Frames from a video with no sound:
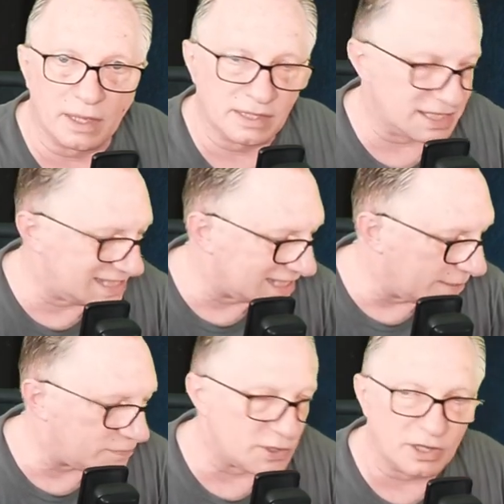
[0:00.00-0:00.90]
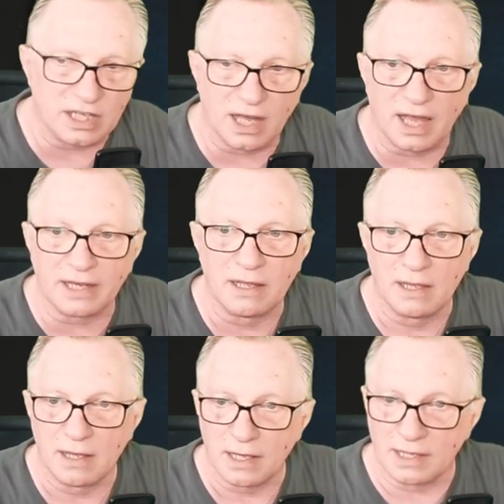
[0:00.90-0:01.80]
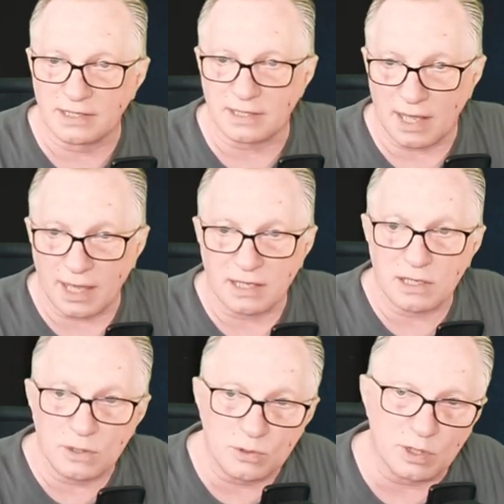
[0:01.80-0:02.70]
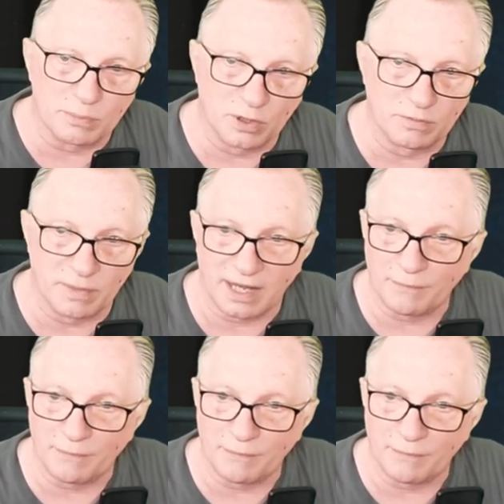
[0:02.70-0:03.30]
the slip thirty-nine is a huge improvement.